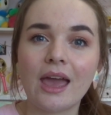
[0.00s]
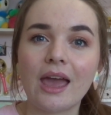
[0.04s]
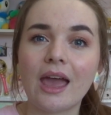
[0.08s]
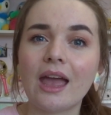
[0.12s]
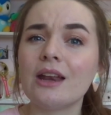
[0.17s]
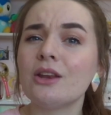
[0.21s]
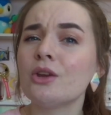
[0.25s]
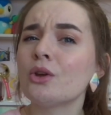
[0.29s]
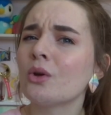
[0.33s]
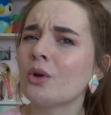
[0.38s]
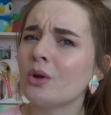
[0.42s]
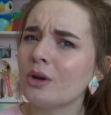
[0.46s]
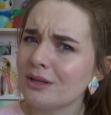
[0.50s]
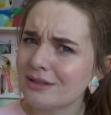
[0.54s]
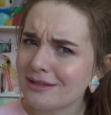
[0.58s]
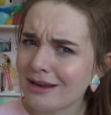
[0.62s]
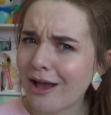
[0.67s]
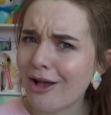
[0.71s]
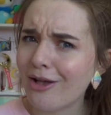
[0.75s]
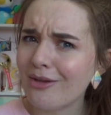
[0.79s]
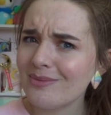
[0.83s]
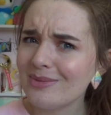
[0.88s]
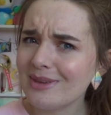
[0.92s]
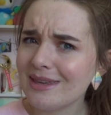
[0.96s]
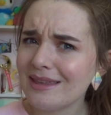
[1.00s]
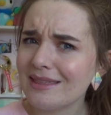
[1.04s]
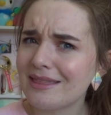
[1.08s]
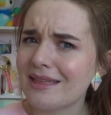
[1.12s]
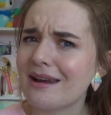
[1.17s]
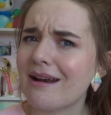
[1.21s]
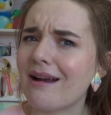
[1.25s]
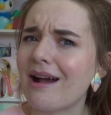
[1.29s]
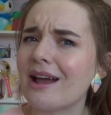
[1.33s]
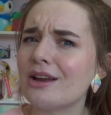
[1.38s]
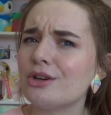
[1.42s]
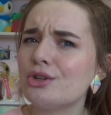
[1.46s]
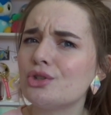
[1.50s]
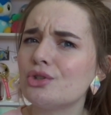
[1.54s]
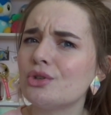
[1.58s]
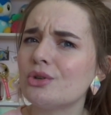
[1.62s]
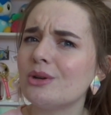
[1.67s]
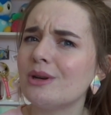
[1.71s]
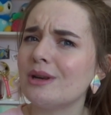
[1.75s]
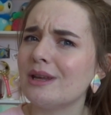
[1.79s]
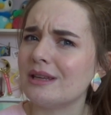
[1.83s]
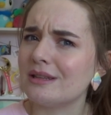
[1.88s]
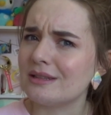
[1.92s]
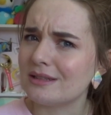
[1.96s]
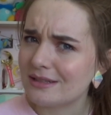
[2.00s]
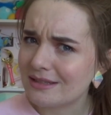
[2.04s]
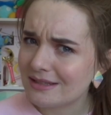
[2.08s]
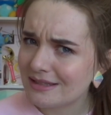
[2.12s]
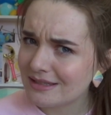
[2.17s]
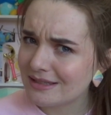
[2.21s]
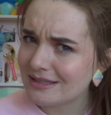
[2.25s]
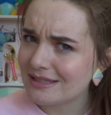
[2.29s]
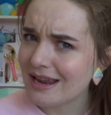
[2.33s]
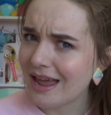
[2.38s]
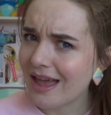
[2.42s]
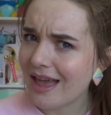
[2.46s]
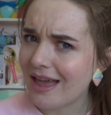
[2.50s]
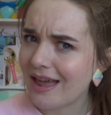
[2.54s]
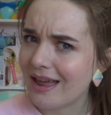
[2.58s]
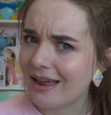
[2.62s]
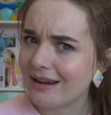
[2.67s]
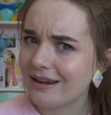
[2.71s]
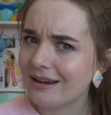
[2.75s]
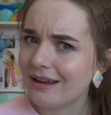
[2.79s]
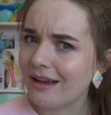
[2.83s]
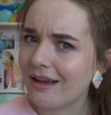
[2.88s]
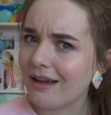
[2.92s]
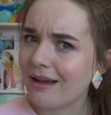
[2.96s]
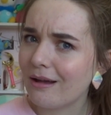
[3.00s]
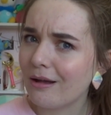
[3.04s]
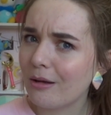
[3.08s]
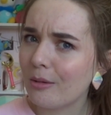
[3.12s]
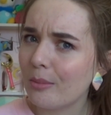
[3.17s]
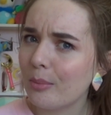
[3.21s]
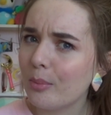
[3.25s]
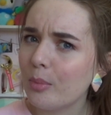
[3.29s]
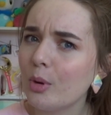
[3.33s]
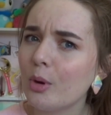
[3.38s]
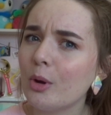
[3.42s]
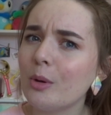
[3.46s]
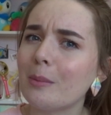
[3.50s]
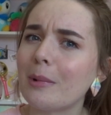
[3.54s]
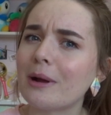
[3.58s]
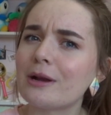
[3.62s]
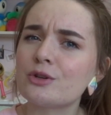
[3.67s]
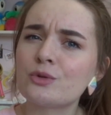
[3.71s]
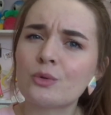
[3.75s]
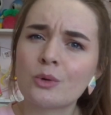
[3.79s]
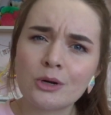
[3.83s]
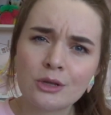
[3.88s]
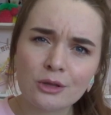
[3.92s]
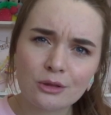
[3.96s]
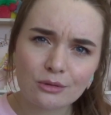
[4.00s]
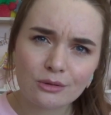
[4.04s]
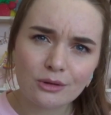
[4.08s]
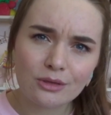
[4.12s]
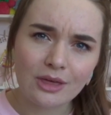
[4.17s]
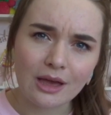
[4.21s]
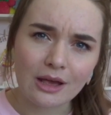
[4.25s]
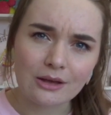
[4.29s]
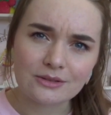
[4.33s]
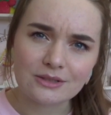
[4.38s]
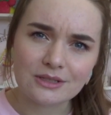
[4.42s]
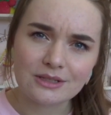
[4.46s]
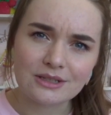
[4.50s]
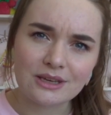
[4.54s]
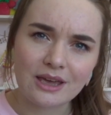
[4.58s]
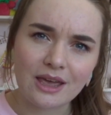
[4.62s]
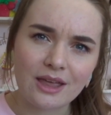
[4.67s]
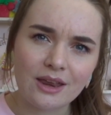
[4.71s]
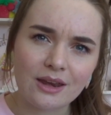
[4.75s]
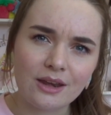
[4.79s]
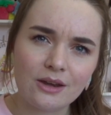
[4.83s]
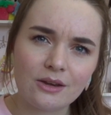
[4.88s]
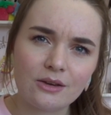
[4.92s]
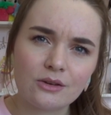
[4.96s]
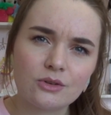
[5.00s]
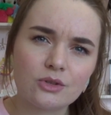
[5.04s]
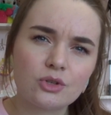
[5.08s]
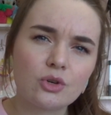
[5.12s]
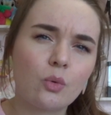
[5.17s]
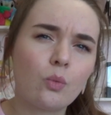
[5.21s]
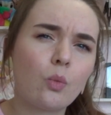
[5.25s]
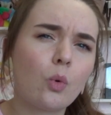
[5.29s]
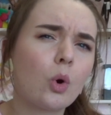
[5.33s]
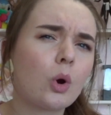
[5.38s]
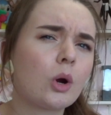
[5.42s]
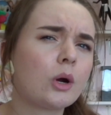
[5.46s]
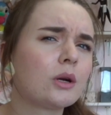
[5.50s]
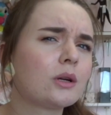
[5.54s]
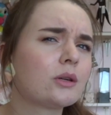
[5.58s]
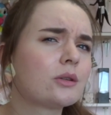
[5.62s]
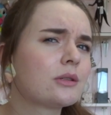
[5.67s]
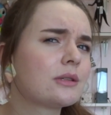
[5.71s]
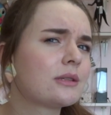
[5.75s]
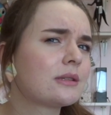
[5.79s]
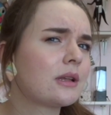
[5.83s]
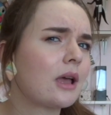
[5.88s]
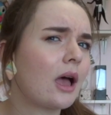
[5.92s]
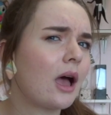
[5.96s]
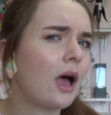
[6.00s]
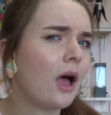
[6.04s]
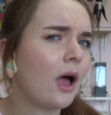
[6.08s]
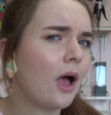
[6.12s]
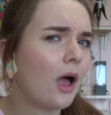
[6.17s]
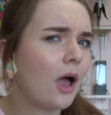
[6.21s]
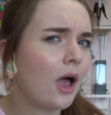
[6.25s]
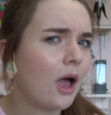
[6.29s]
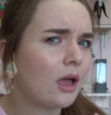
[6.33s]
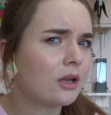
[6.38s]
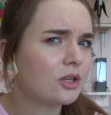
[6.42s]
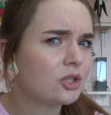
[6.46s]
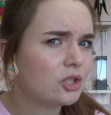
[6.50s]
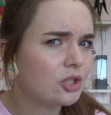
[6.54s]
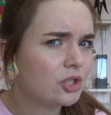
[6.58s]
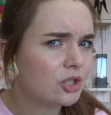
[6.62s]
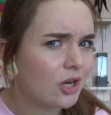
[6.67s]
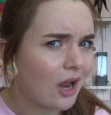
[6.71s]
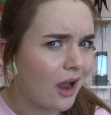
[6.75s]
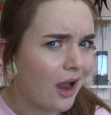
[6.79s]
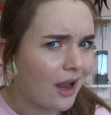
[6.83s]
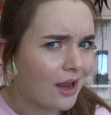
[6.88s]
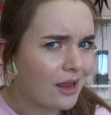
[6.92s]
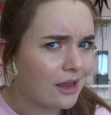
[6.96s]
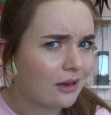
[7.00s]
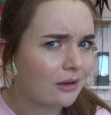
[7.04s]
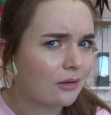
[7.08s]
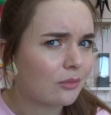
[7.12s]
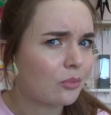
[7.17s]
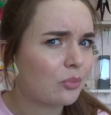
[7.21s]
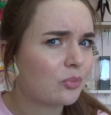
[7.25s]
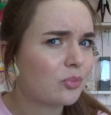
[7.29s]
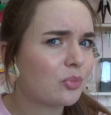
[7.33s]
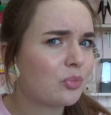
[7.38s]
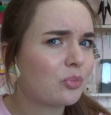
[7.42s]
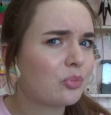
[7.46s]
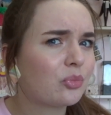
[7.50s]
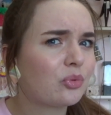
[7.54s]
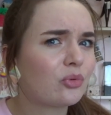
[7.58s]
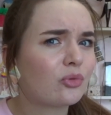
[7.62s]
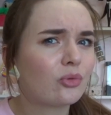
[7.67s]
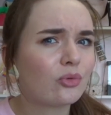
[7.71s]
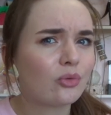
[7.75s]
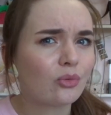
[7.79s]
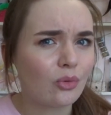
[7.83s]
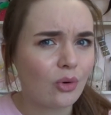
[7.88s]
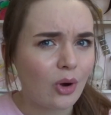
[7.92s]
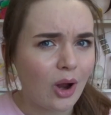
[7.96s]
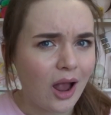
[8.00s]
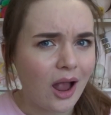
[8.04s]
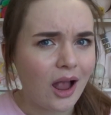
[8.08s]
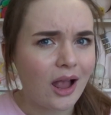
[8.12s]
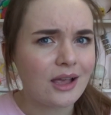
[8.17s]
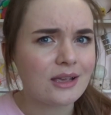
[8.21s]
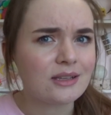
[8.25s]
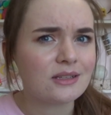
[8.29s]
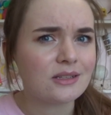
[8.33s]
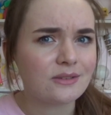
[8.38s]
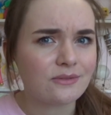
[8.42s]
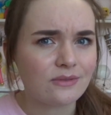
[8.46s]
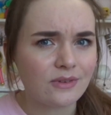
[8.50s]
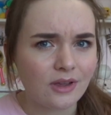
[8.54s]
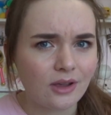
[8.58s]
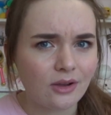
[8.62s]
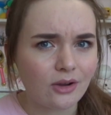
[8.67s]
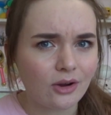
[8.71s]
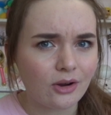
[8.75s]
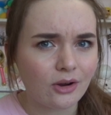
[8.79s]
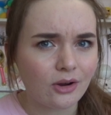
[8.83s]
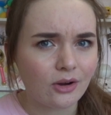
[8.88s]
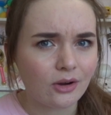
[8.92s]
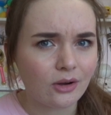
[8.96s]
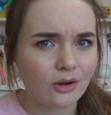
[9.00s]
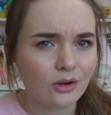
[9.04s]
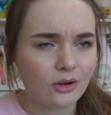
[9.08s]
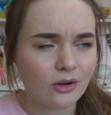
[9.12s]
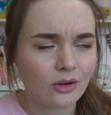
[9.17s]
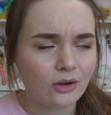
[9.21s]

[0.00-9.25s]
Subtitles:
And you're gonna tell me that I should instead put my 23,000 yen towards a giant prize figure.